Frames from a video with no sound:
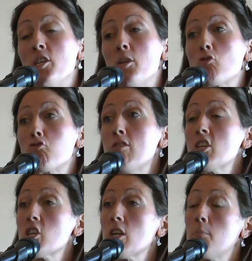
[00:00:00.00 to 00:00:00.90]

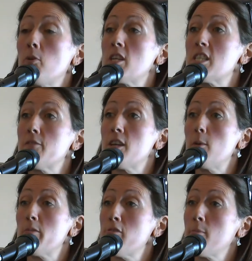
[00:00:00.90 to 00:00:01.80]
nutritional point of
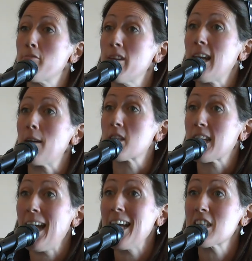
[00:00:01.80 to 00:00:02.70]
view and from a greenhouse
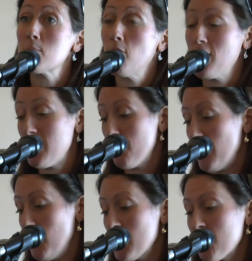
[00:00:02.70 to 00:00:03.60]
gas point of
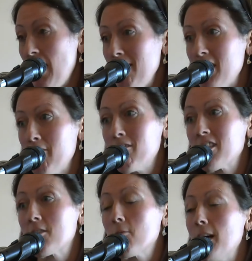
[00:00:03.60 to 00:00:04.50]
view, it's very
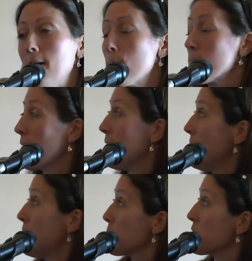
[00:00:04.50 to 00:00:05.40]
different as well.
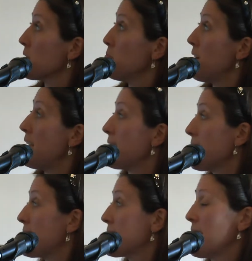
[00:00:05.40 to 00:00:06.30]
So some really
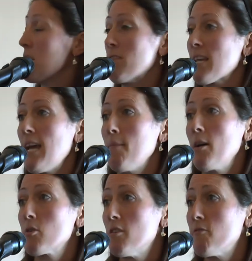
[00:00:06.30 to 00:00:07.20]
nice data. It came
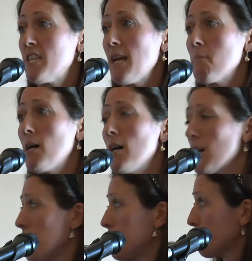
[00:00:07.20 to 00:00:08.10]
out of
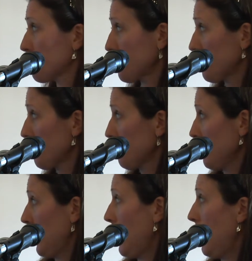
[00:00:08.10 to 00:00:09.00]
Denmark
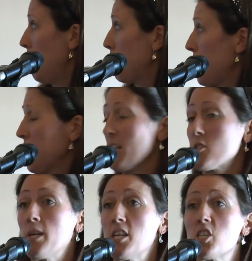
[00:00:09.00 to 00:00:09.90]
back in
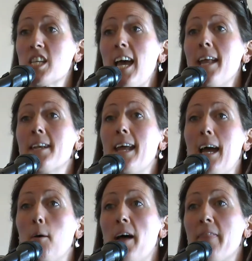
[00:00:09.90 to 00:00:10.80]
2010
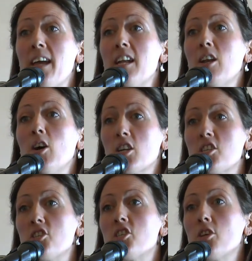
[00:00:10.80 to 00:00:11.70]
now, and they
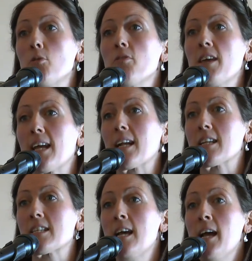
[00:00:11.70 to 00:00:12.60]
looked at two
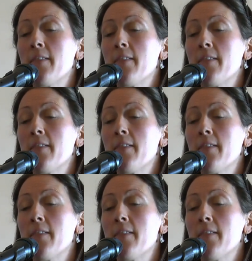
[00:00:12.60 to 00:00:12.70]
things.